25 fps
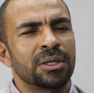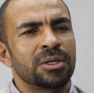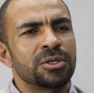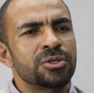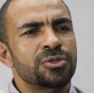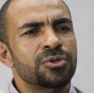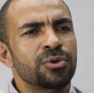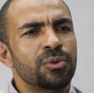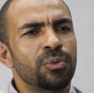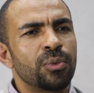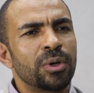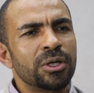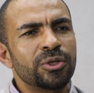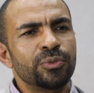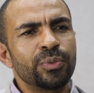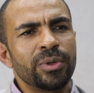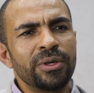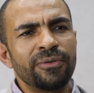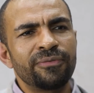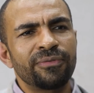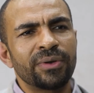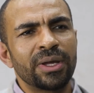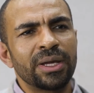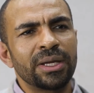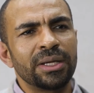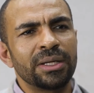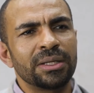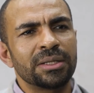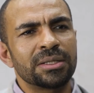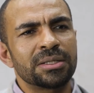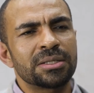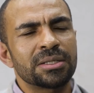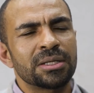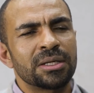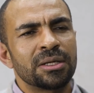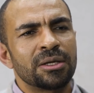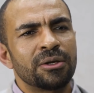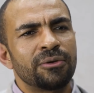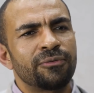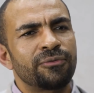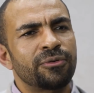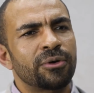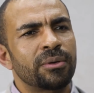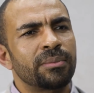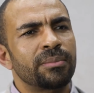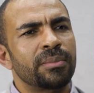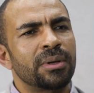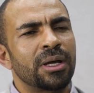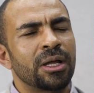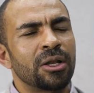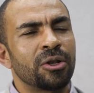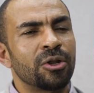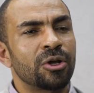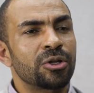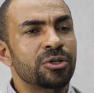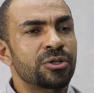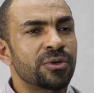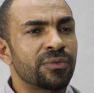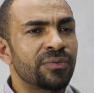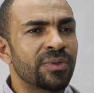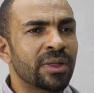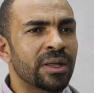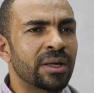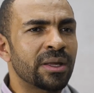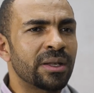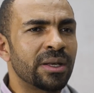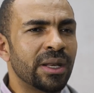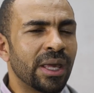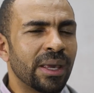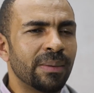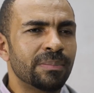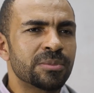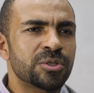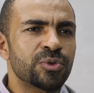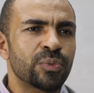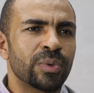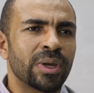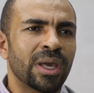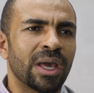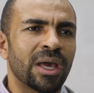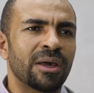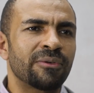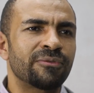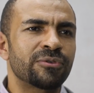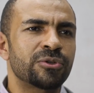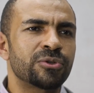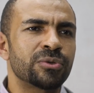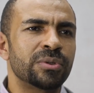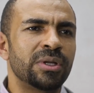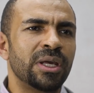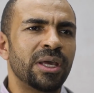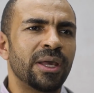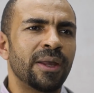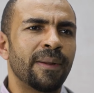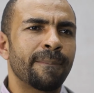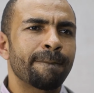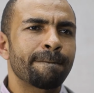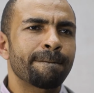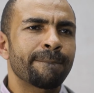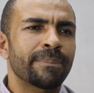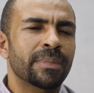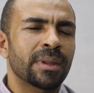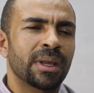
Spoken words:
So what we find from a lot of the names we have today,